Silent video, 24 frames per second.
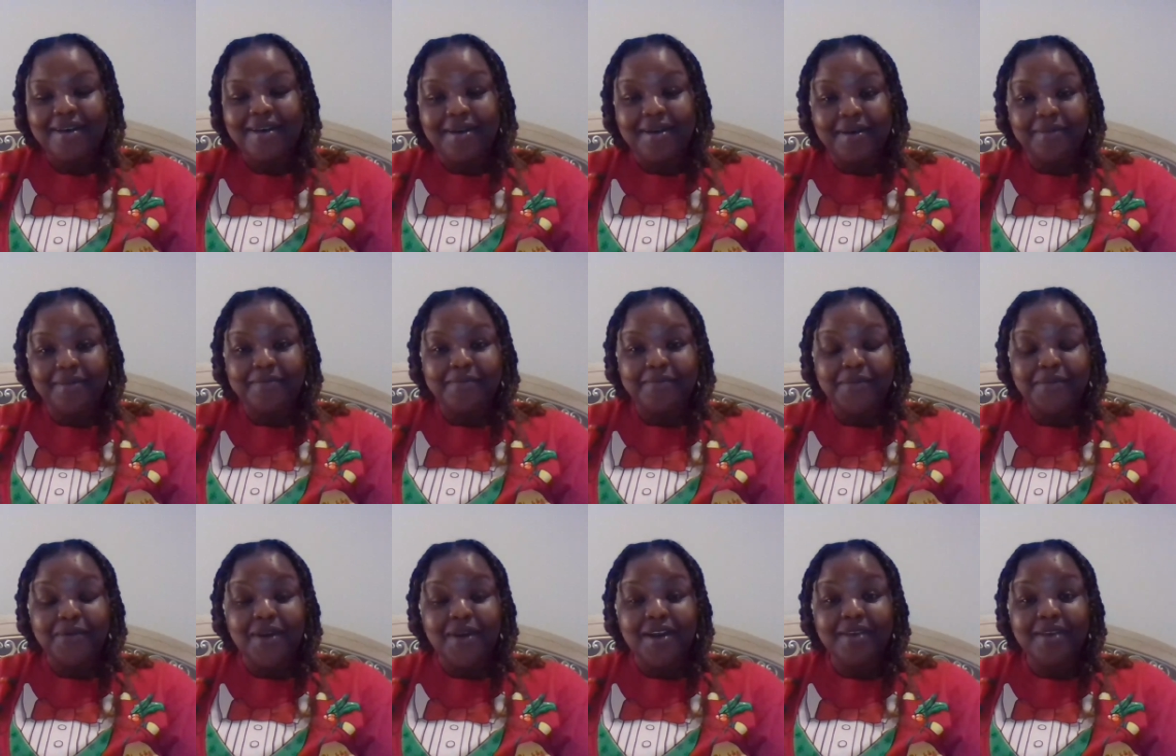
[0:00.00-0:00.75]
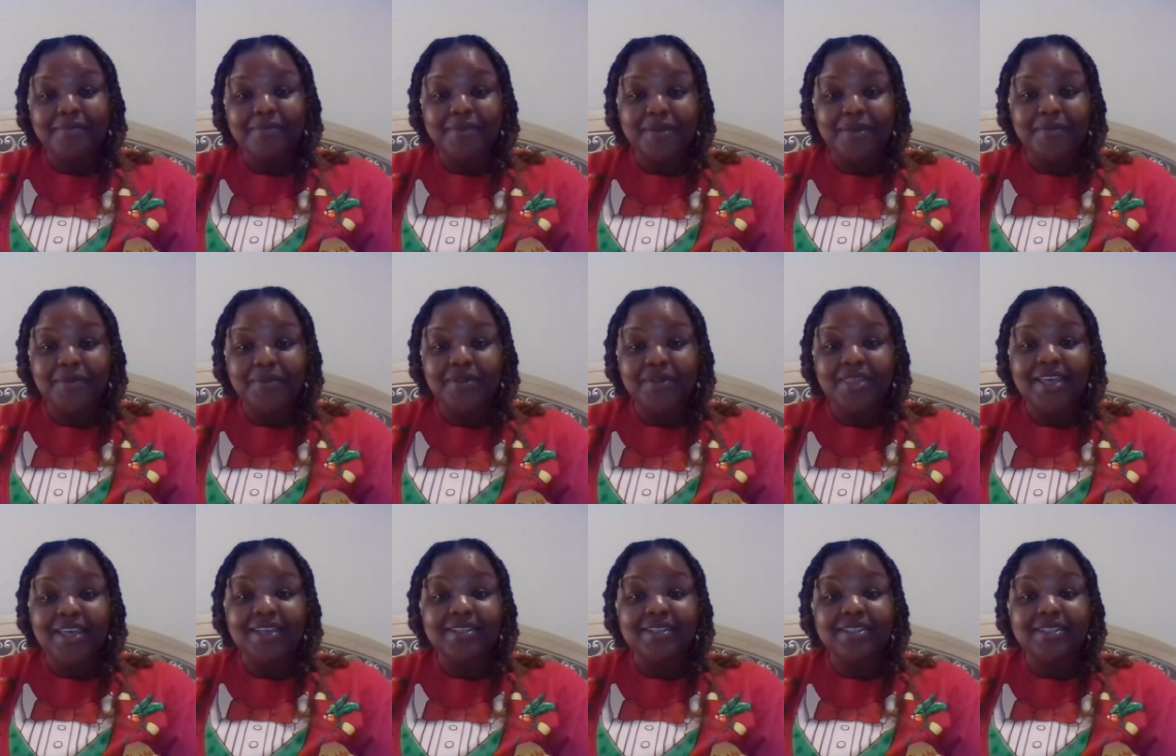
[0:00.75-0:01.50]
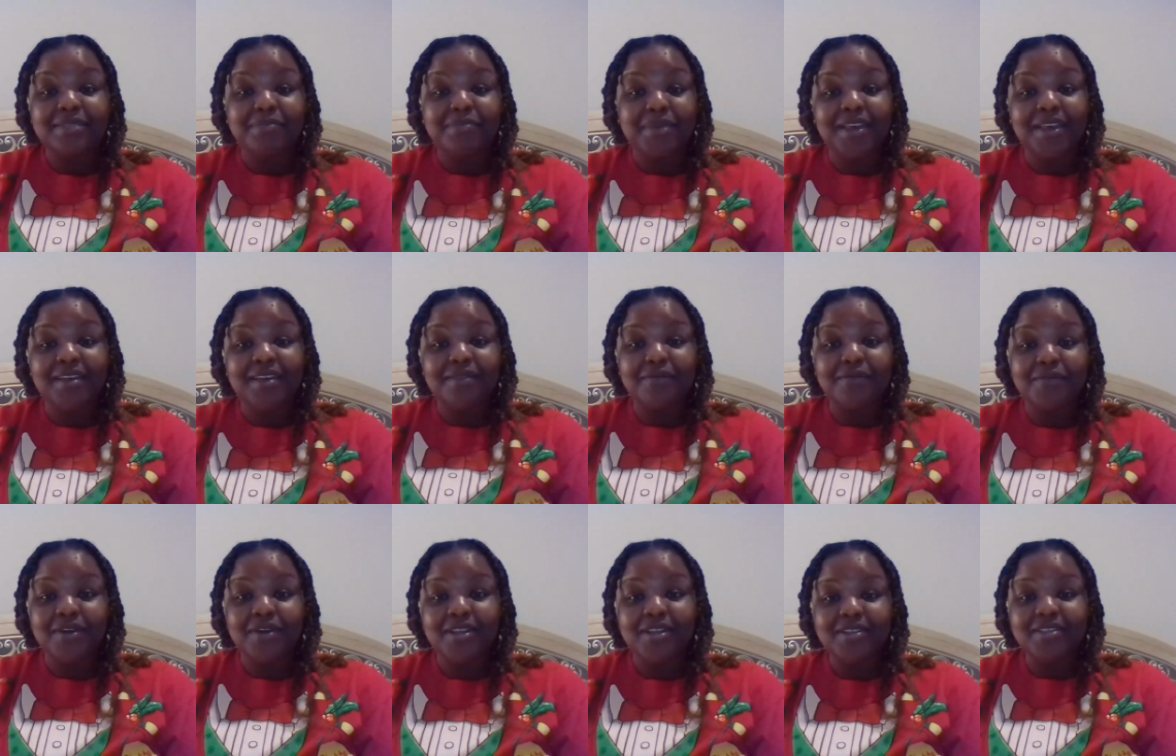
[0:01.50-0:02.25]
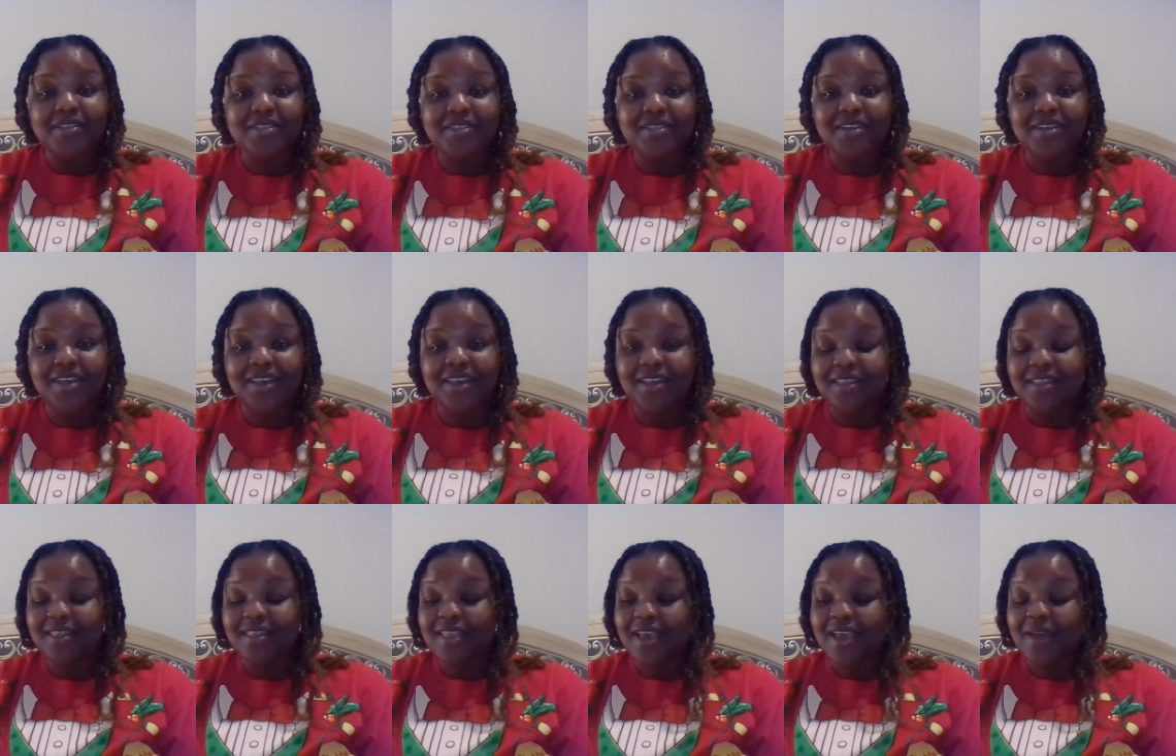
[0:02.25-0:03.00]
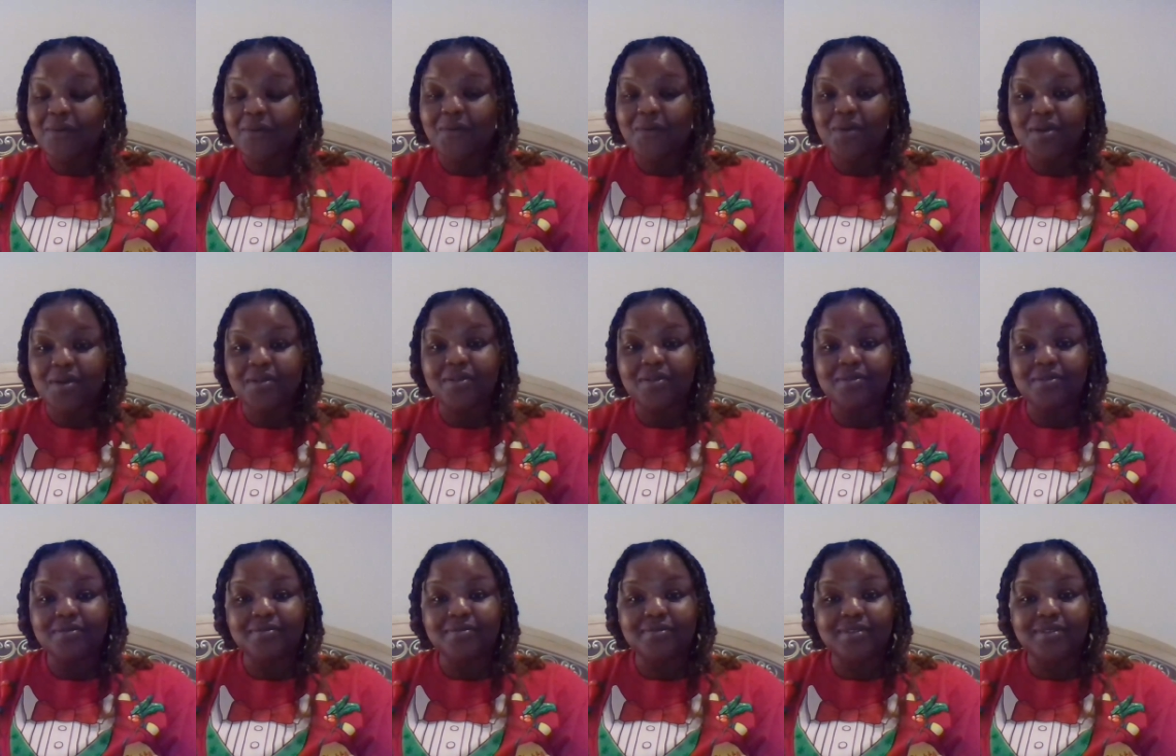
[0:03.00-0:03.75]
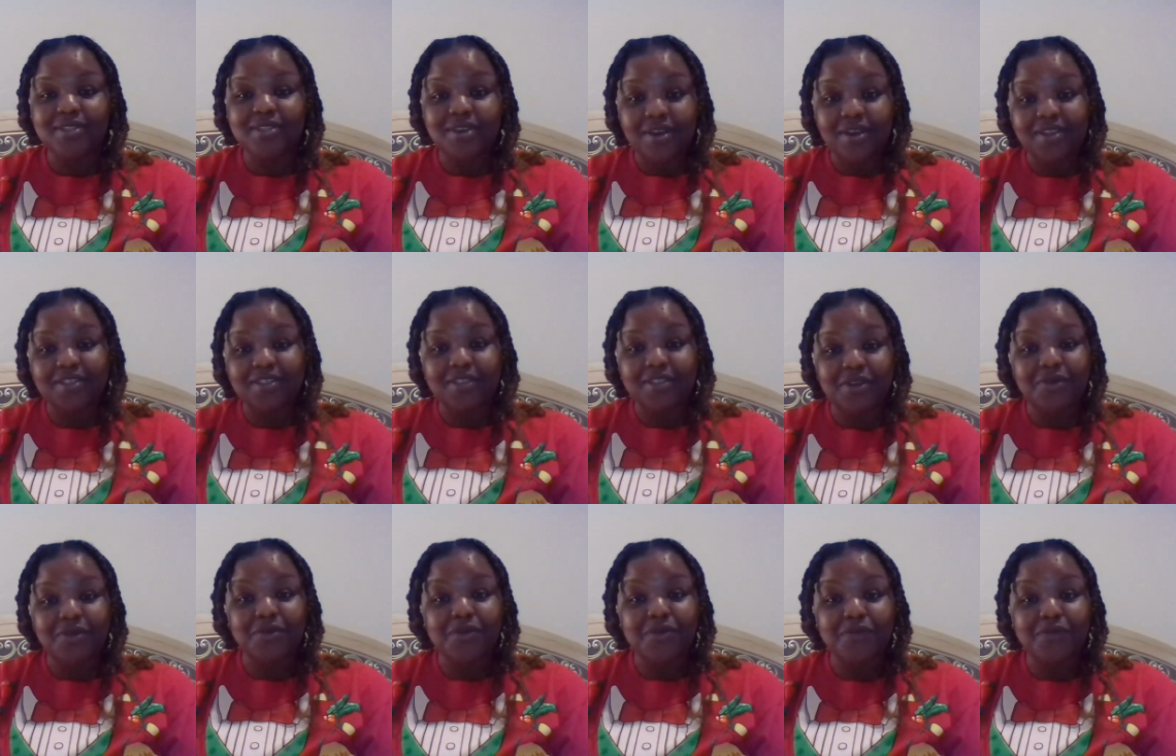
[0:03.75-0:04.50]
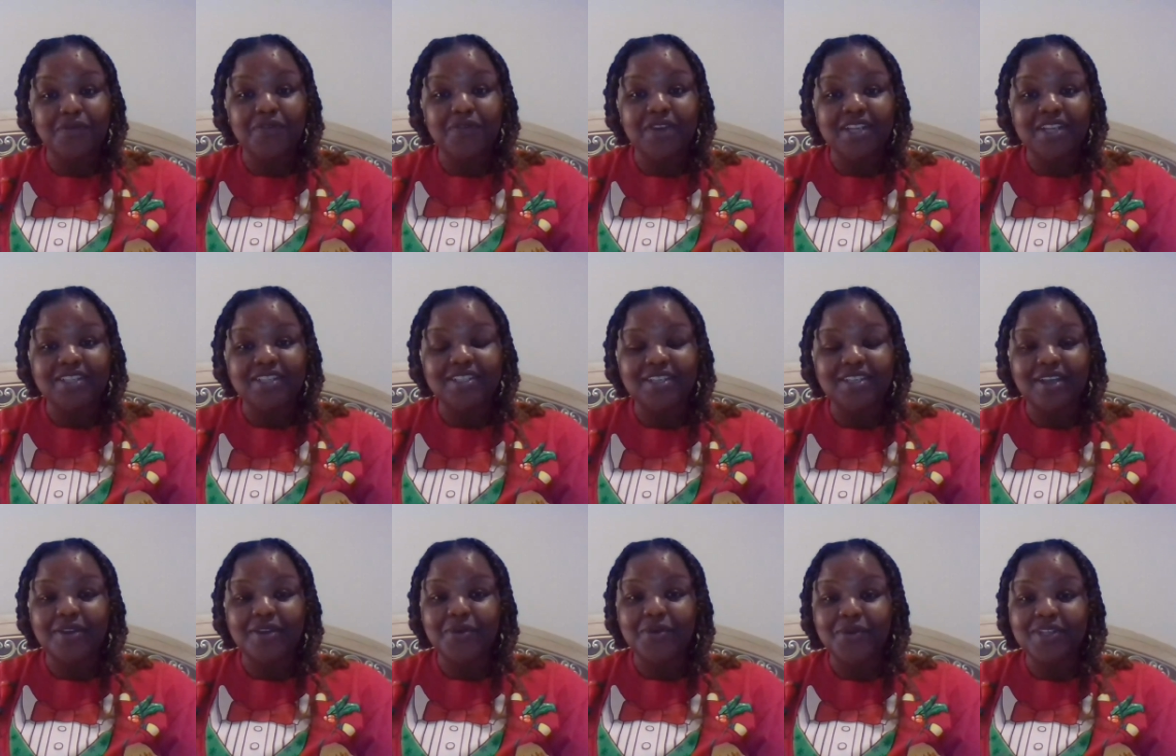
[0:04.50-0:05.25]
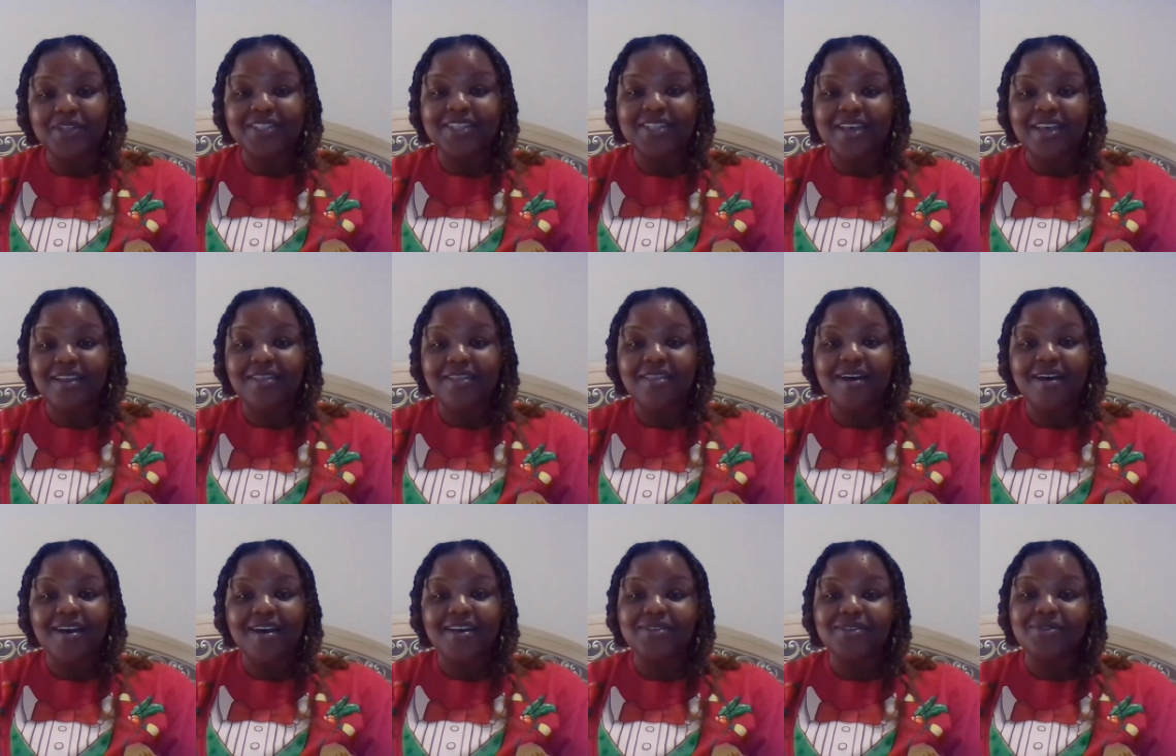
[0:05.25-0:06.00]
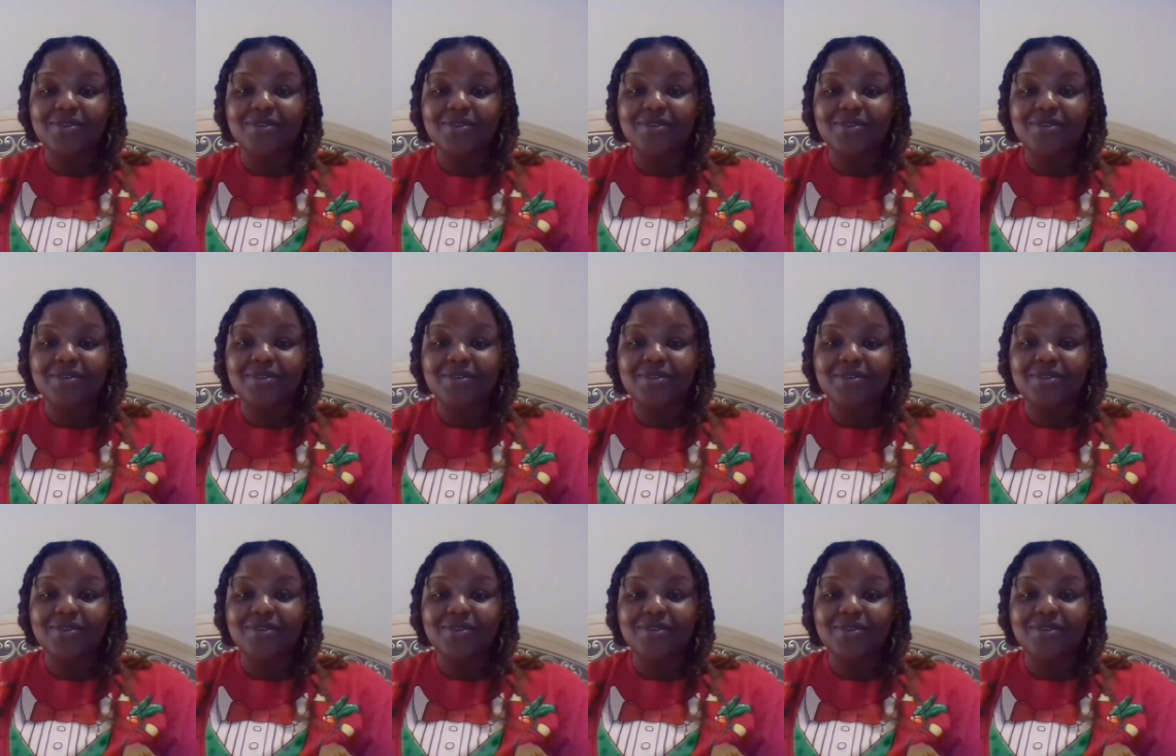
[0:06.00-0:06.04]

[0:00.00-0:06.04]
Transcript: um, Moroccan people, they speak French and they will talk to you in French. I noticed that a lot.